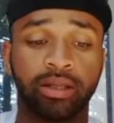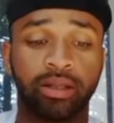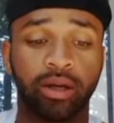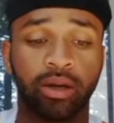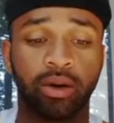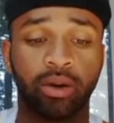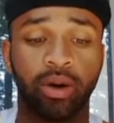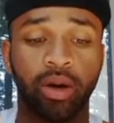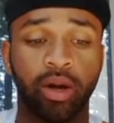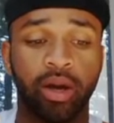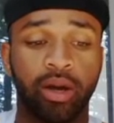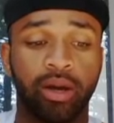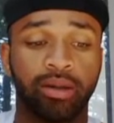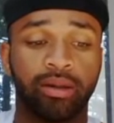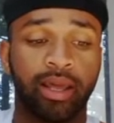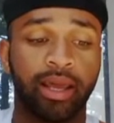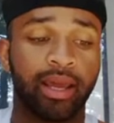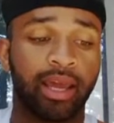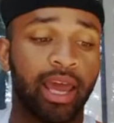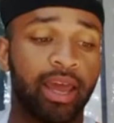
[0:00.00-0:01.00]
So
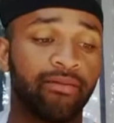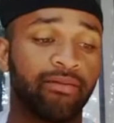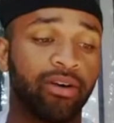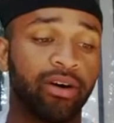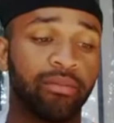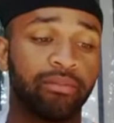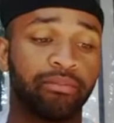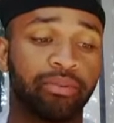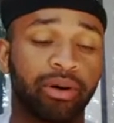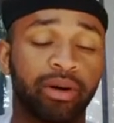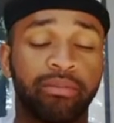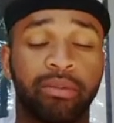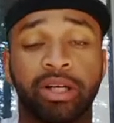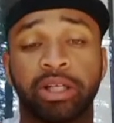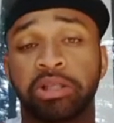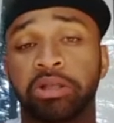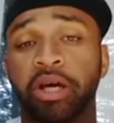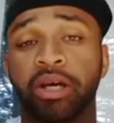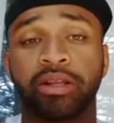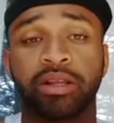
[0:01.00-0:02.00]
they gave up pretty
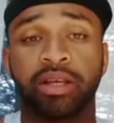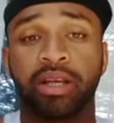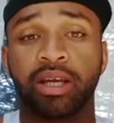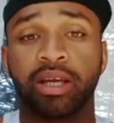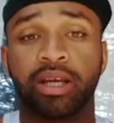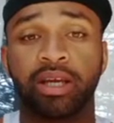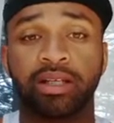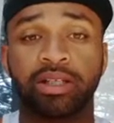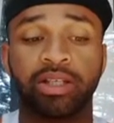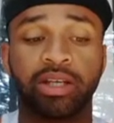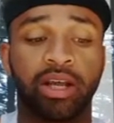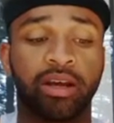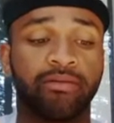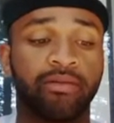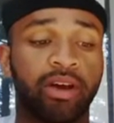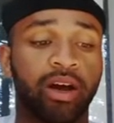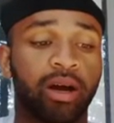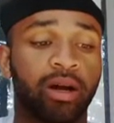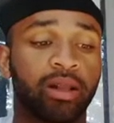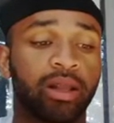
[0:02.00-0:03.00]
much nothing to get
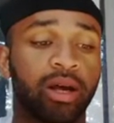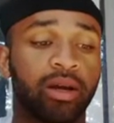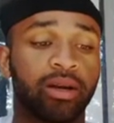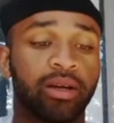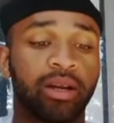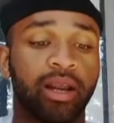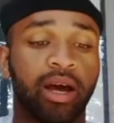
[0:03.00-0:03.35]
Jadeveon Clowney.